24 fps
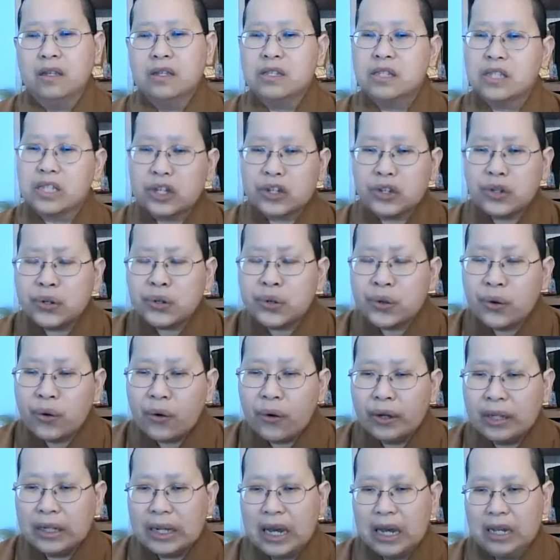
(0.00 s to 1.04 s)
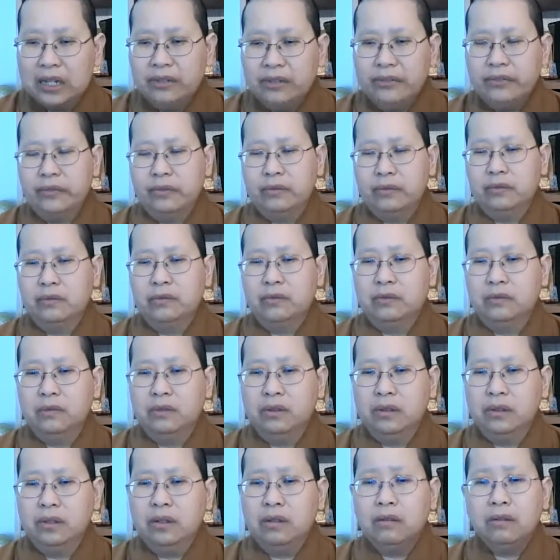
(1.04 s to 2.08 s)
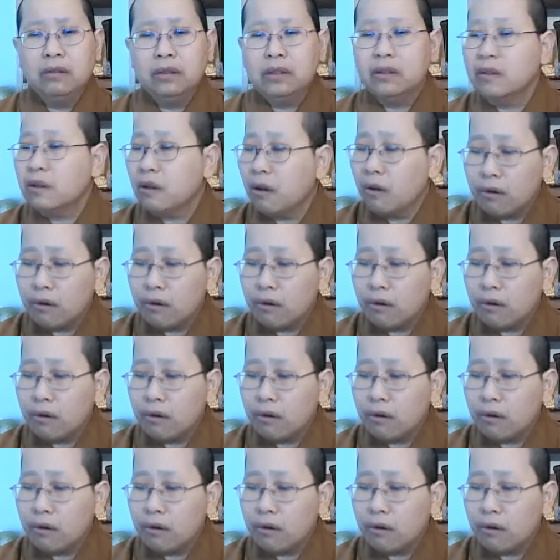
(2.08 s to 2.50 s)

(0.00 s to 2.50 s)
secure life, the